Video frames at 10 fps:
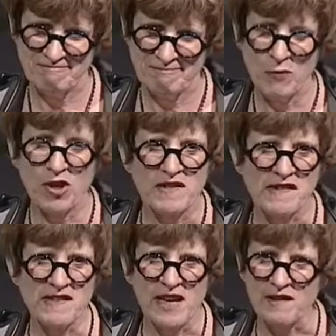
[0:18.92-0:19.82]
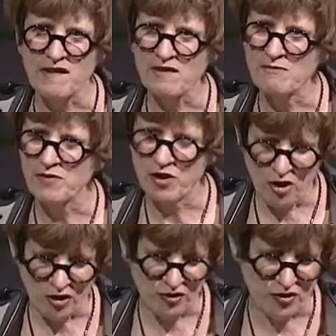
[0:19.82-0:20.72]
What has sex
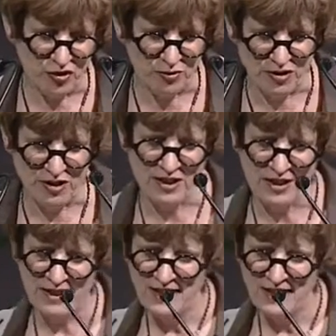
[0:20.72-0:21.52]
got to do with it?